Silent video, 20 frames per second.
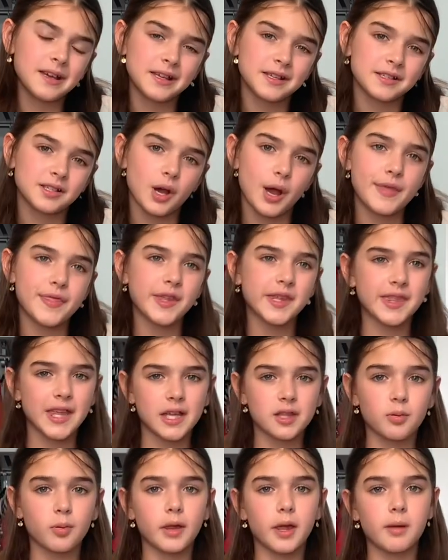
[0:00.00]
So I think
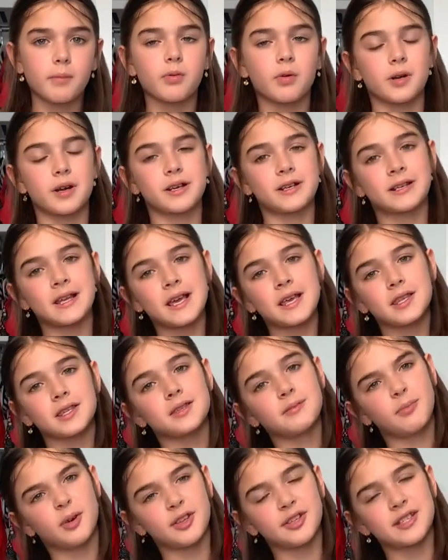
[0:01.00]
that's really important. Take
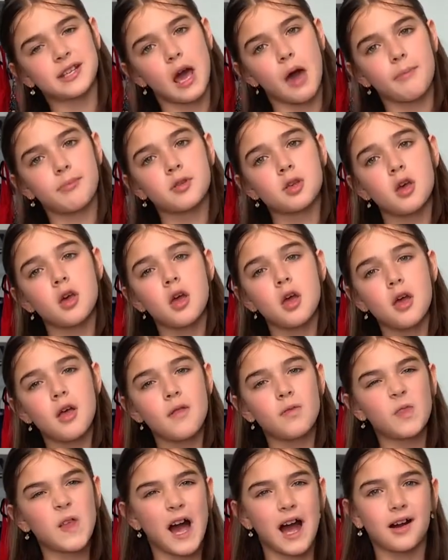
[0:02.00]
small steps
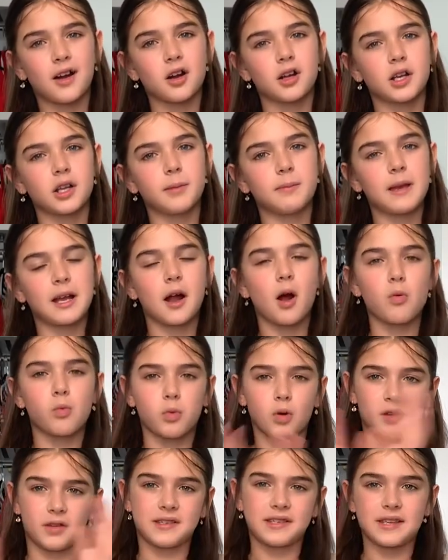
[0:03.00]
that are going to make a
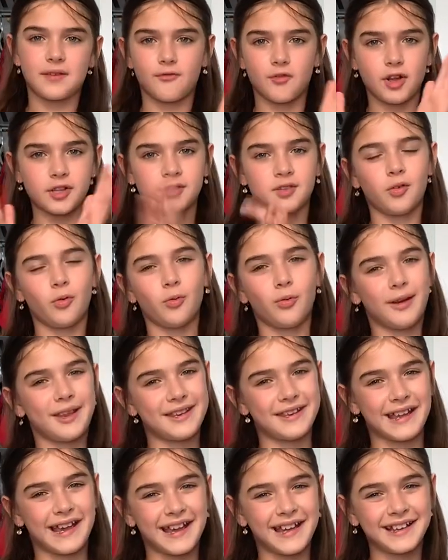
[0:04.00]
world's difference one
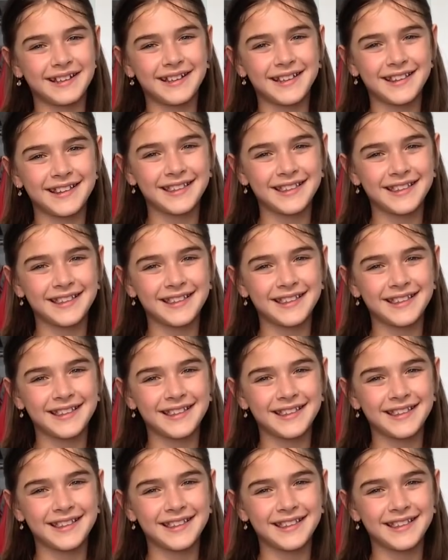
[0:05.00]
day.